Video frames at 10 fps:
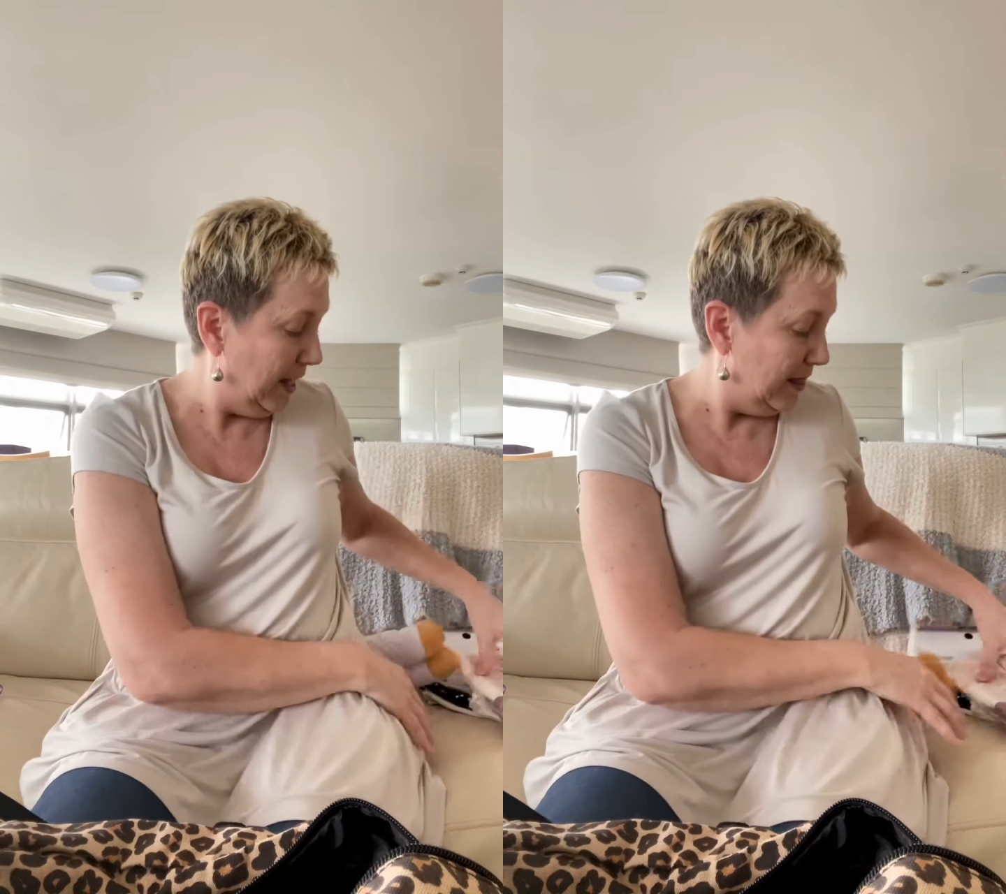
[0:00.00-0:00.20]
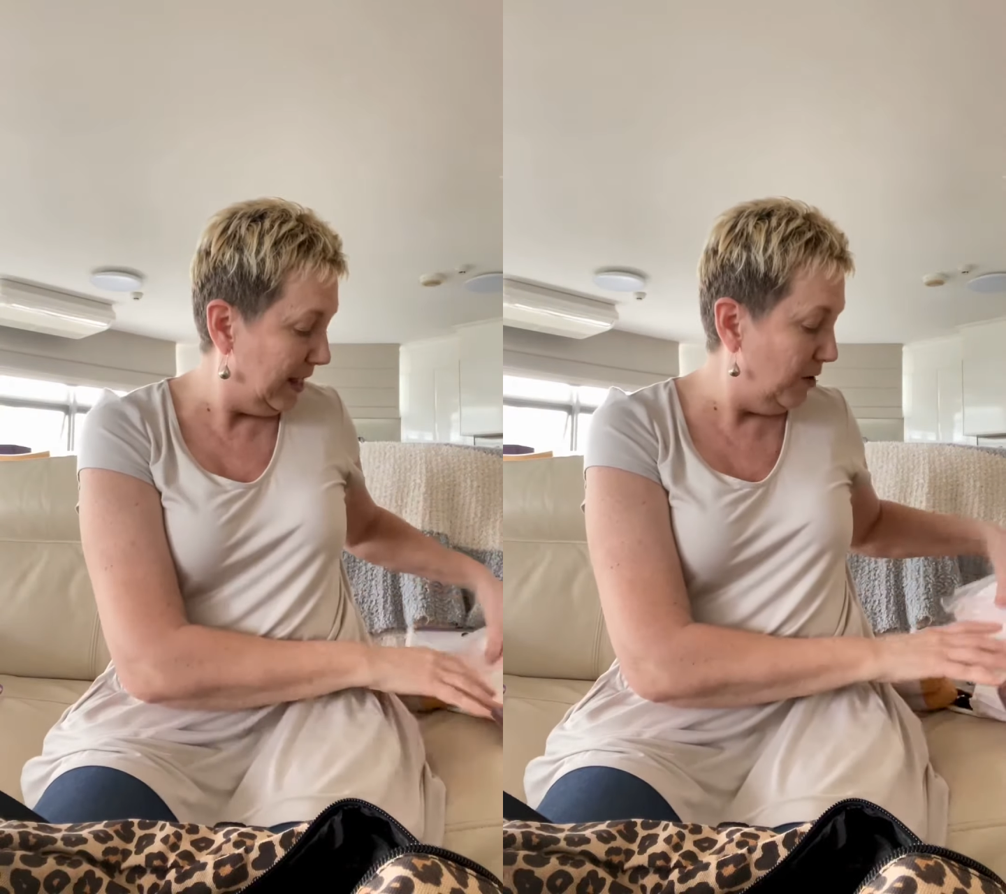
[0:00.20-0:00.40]

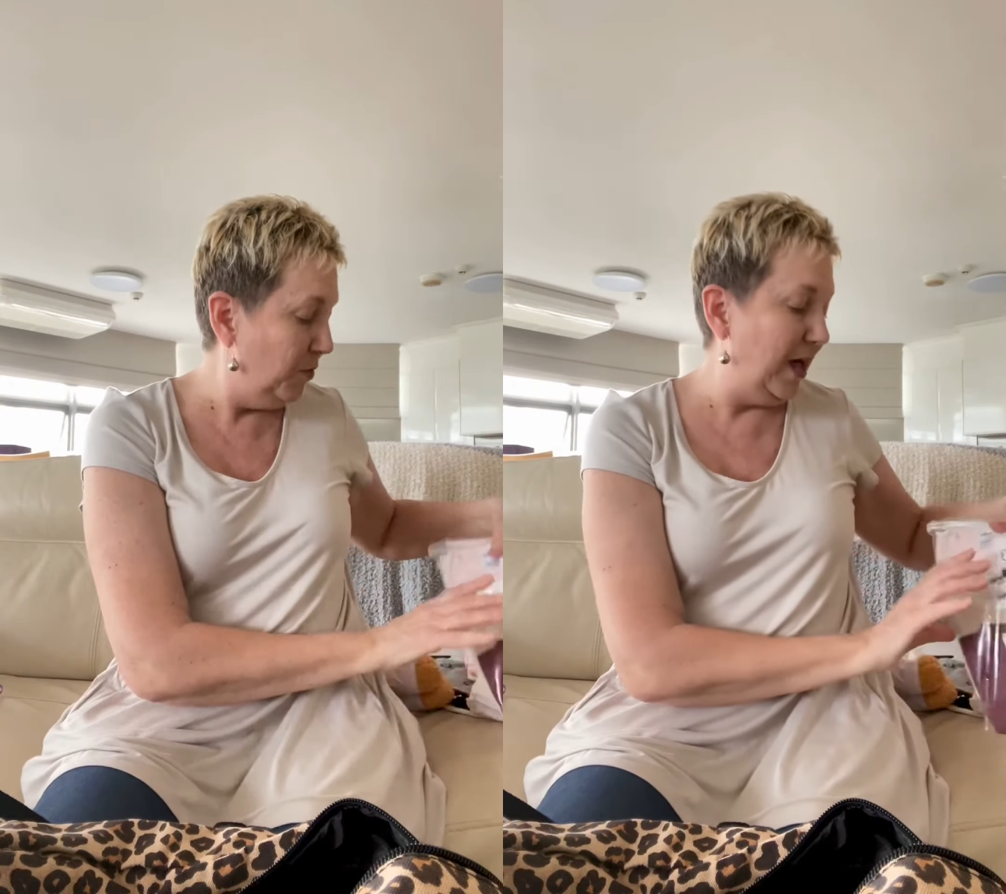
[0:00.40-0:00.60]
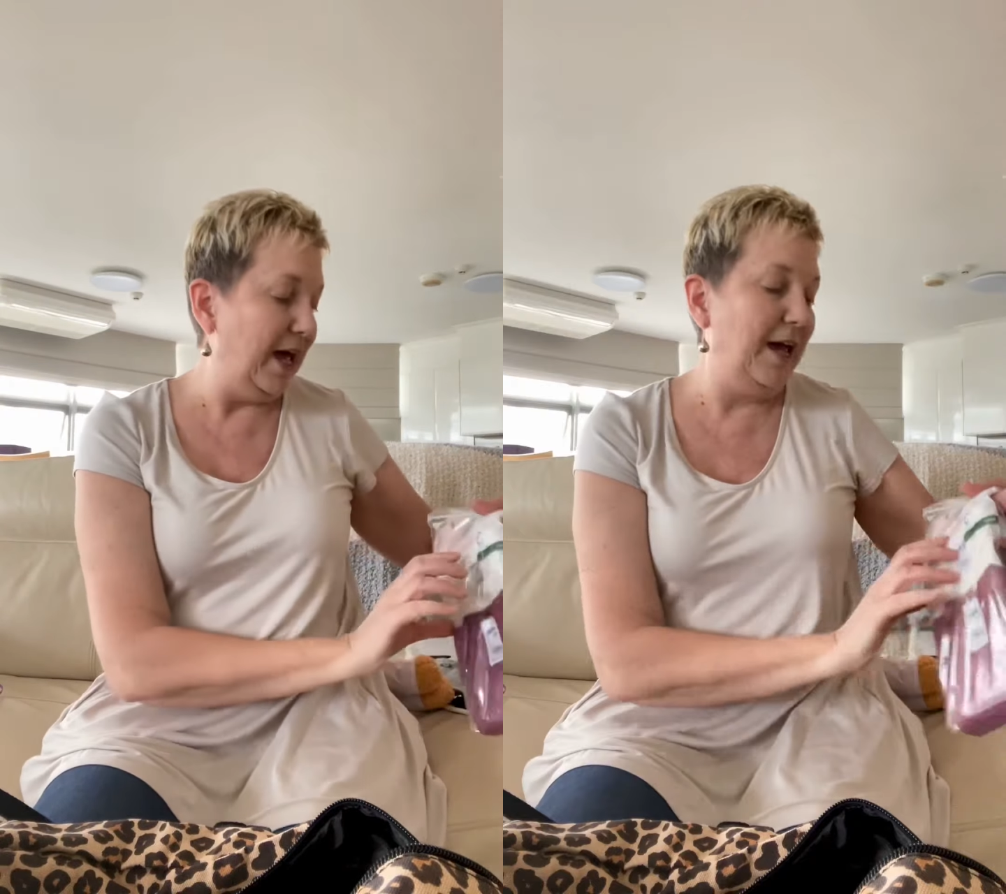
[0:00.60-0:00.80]
Then
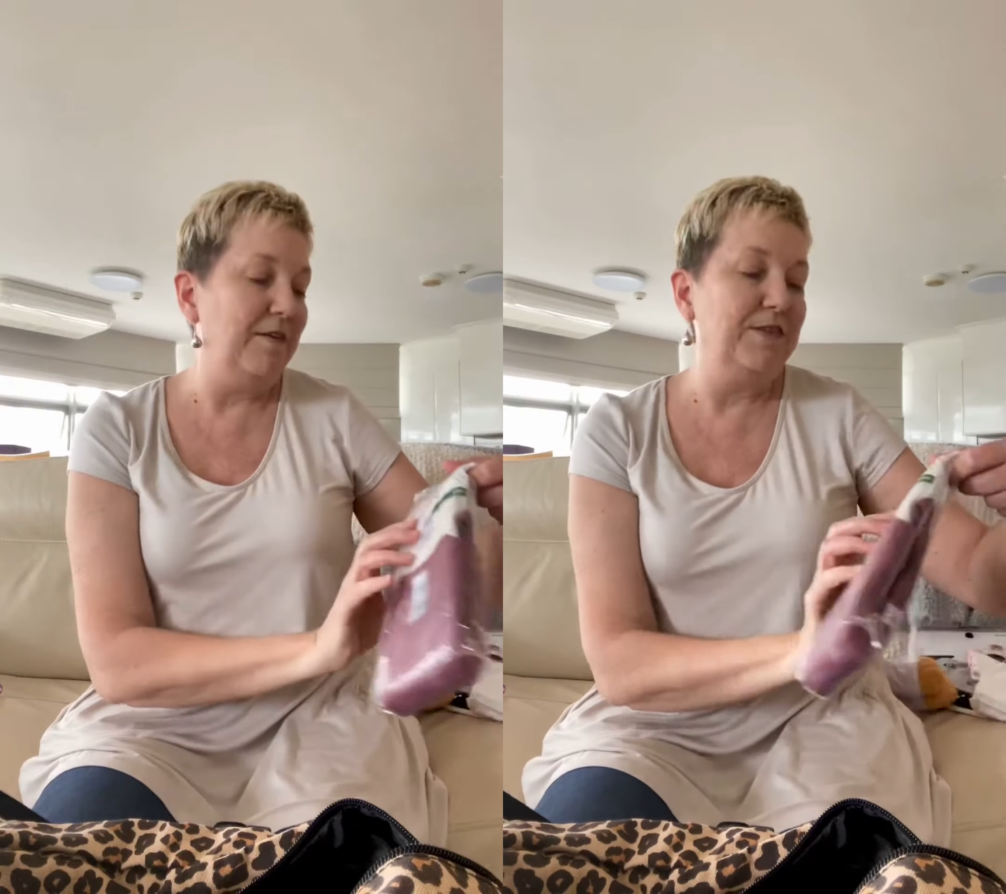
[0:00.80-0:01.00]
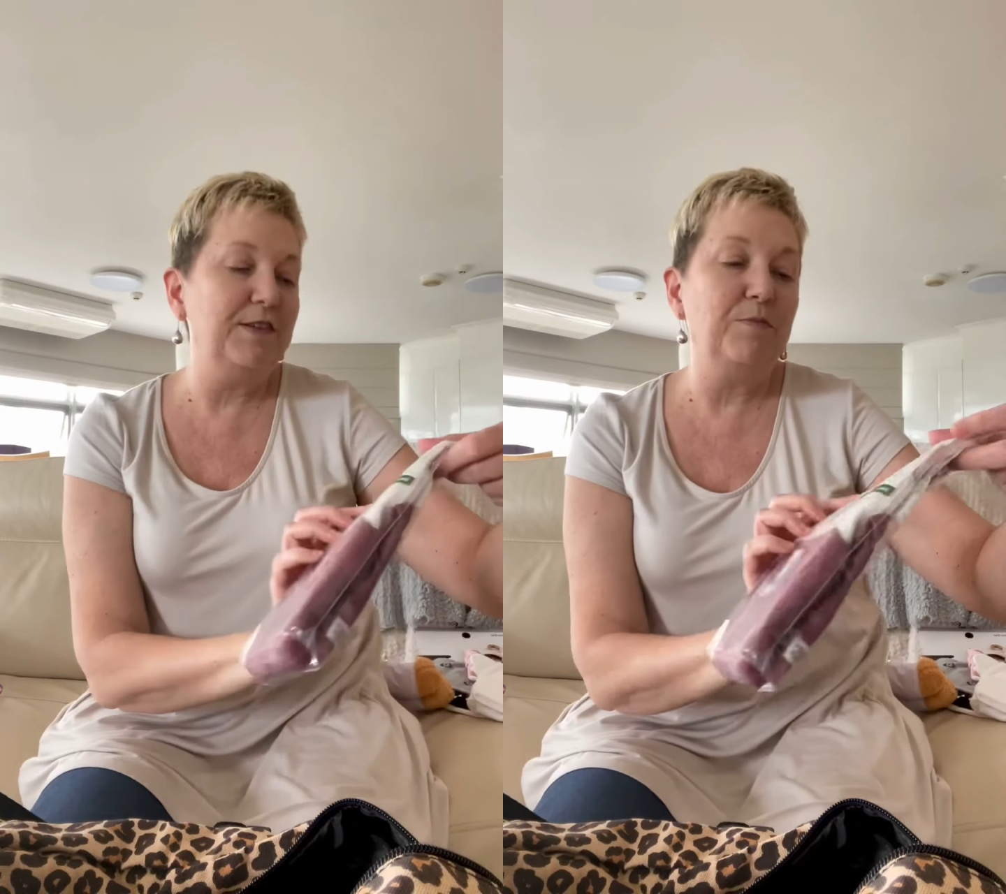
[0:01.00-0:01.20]
we
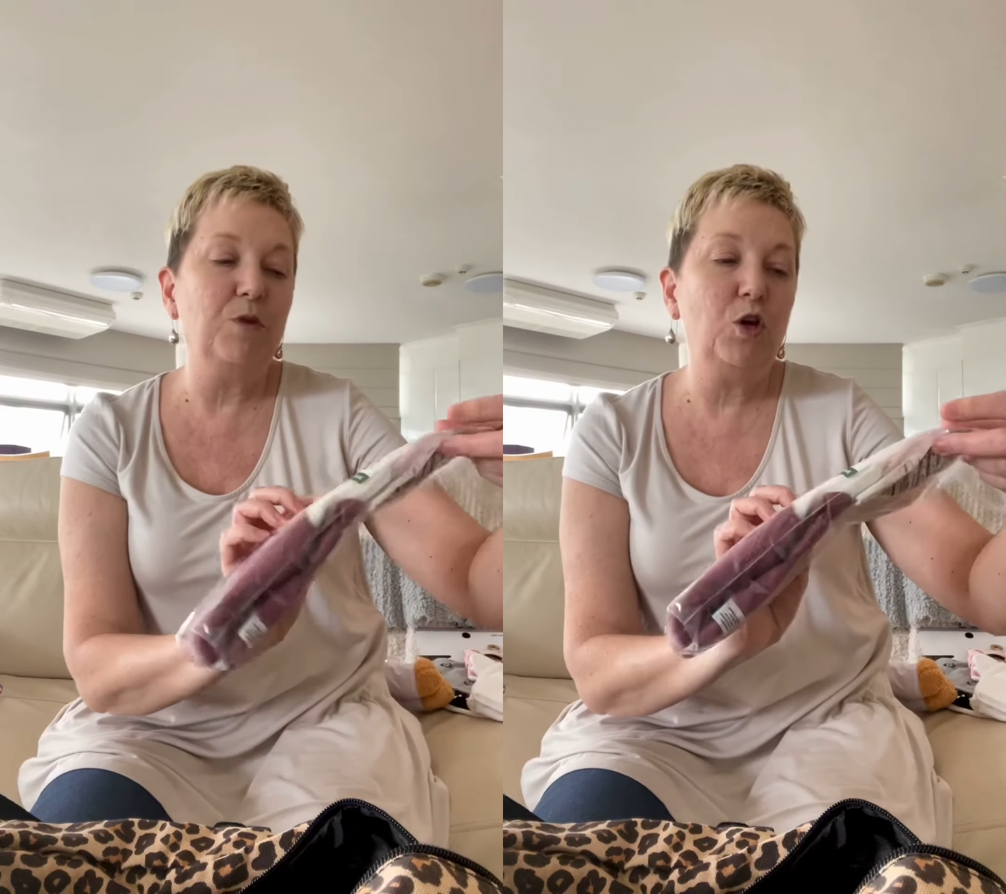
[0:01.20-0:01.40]
have some